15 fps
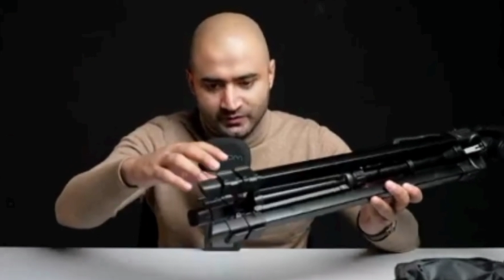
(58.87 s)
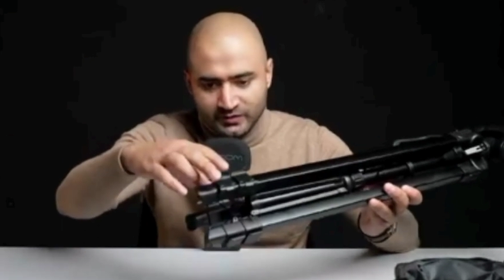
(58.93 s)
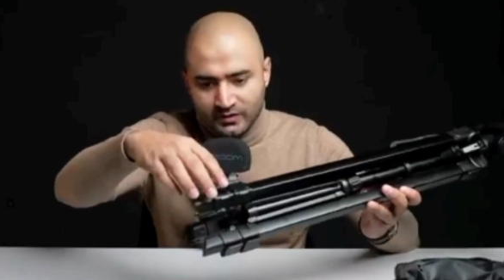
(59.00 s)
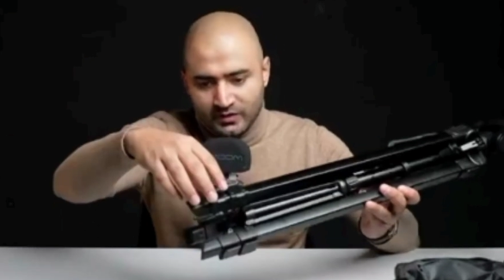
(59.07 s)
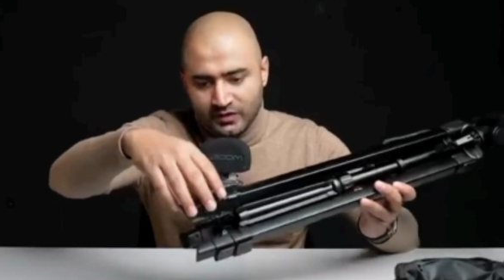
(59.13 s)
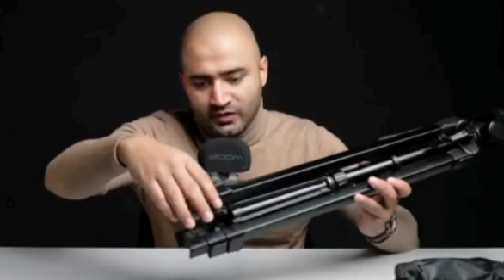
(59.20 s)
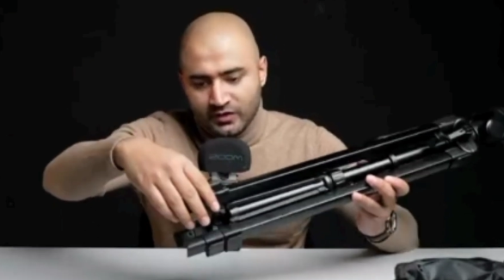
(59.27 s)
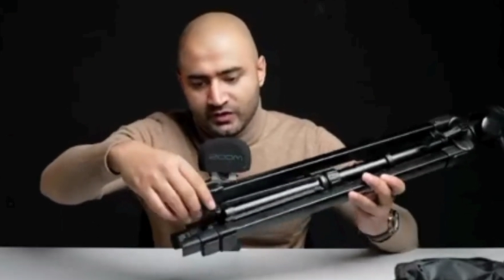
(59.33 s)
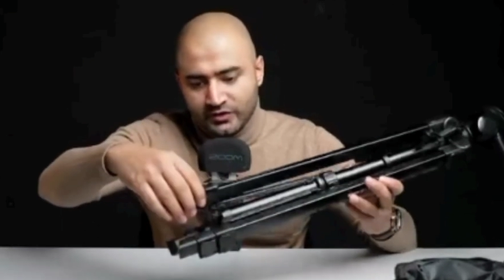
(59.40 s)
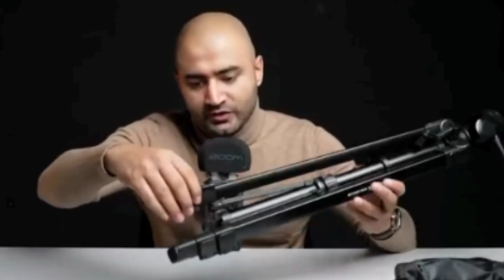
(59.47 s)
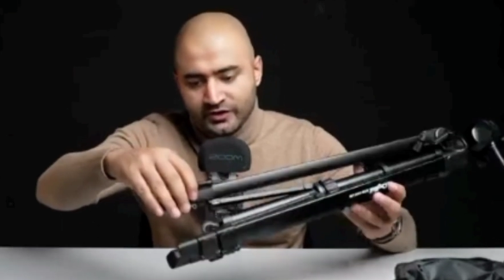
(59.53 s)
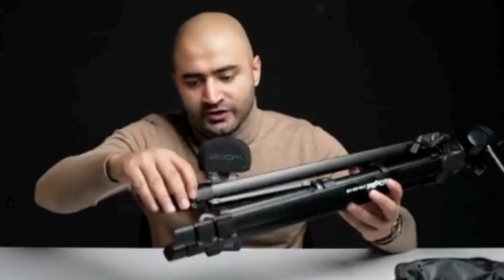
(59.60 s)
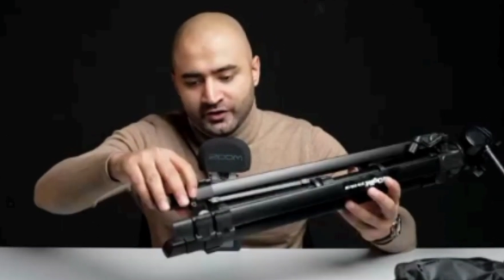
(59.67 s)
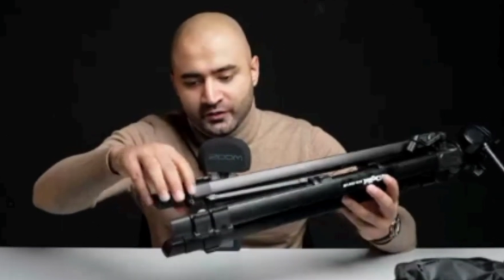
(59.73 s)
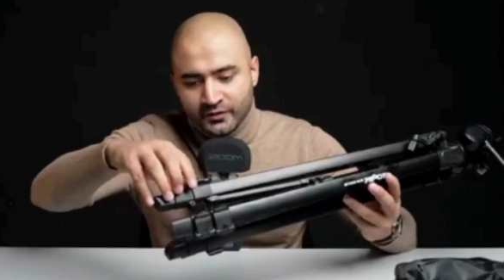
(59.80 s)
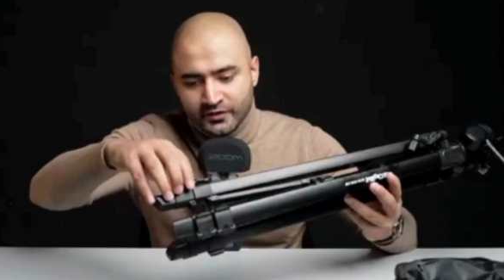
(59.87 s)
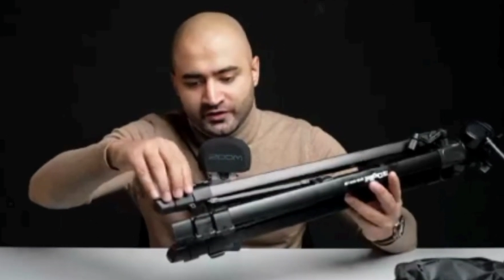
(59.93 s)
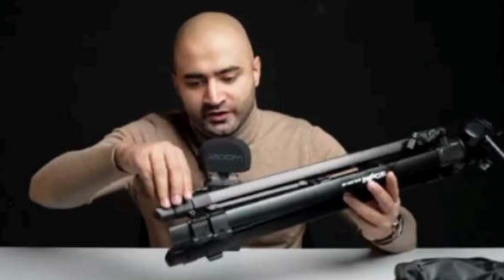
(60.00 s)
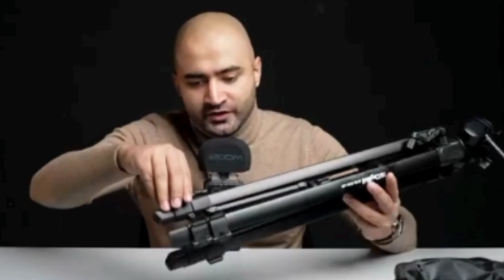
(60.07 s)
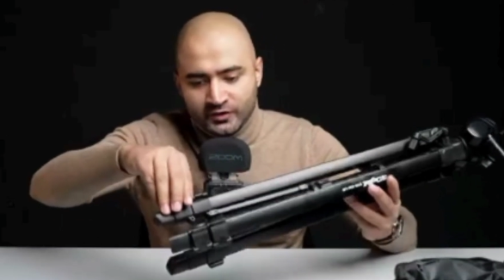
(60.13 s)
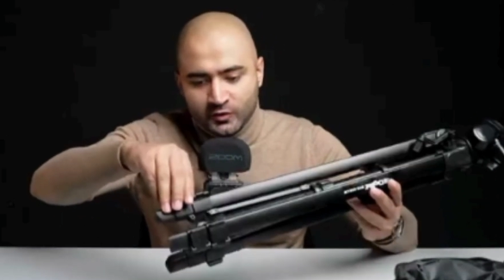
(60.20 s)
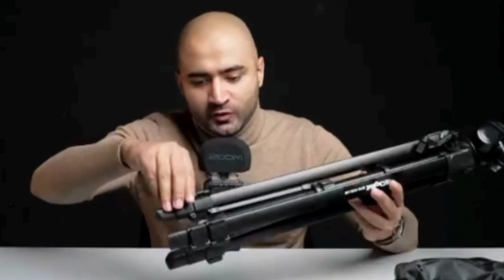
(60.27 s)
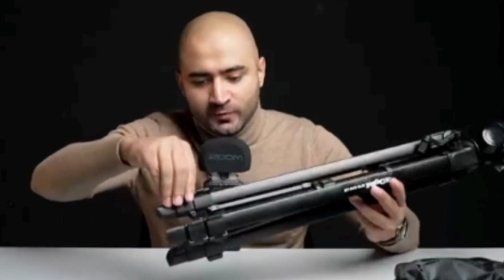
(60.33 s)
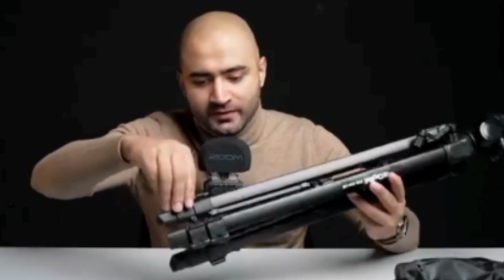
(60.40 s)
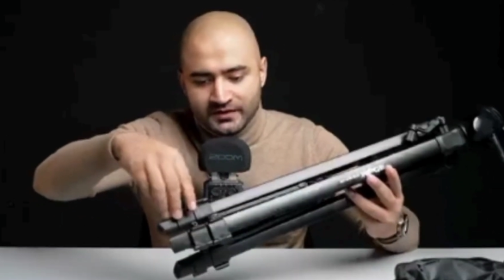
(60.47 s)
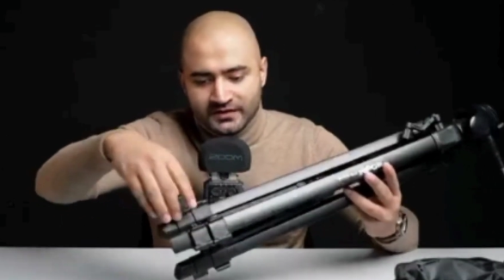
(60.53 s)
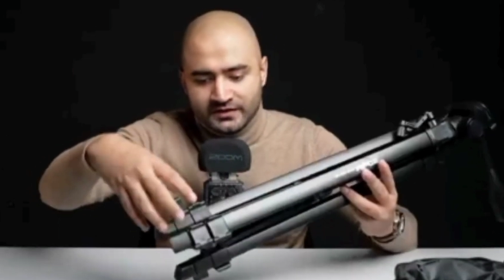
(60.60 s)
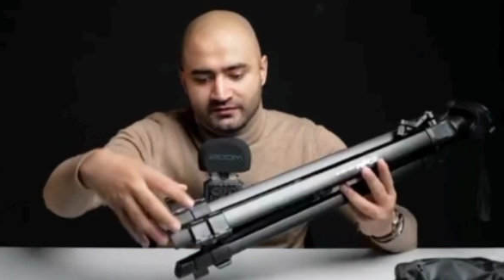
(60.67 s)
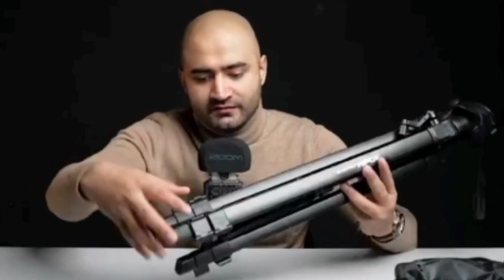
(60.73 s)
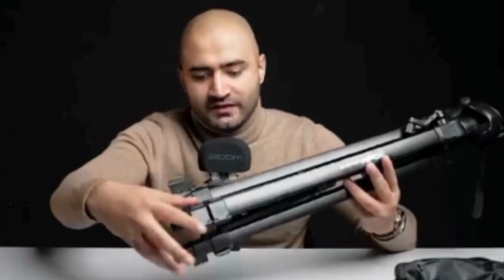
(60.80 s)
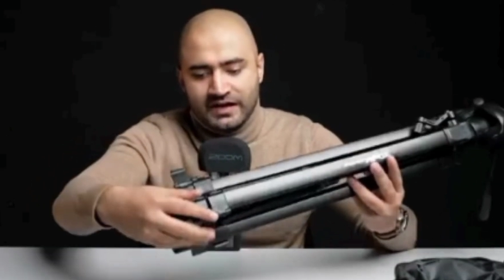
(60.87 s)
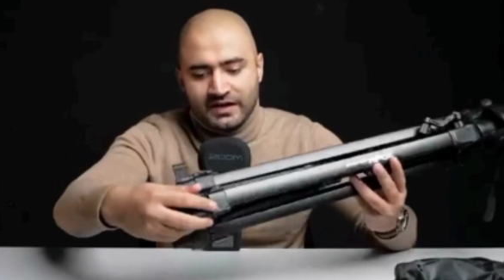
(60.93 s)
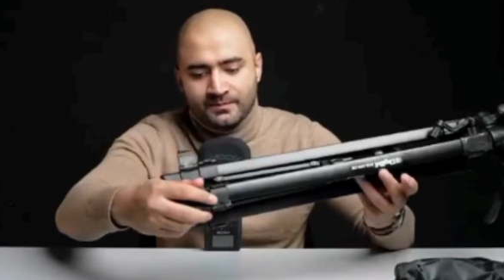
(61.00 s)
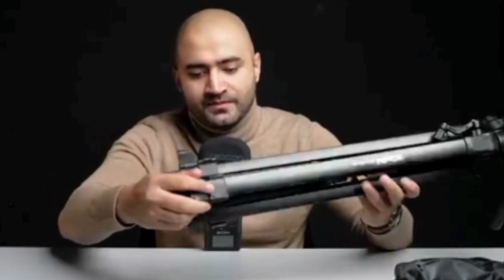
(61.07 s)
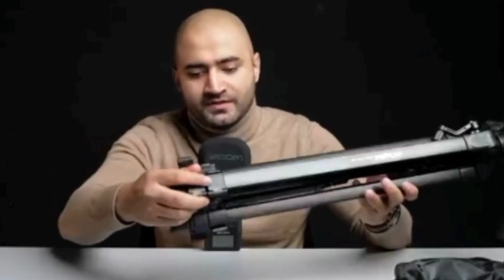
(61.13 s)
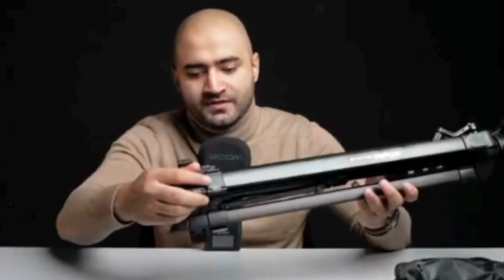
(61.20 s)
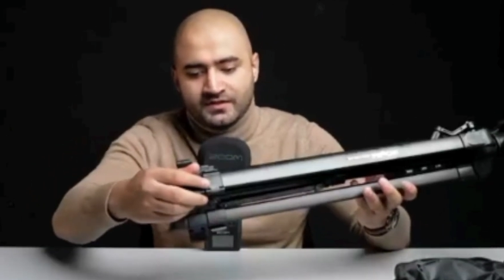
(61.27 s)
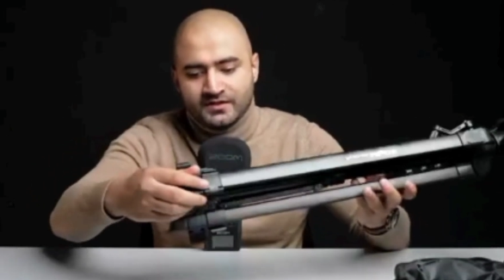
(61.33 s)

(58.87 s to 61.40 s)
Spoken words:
all you need to do is you need to open these flaps.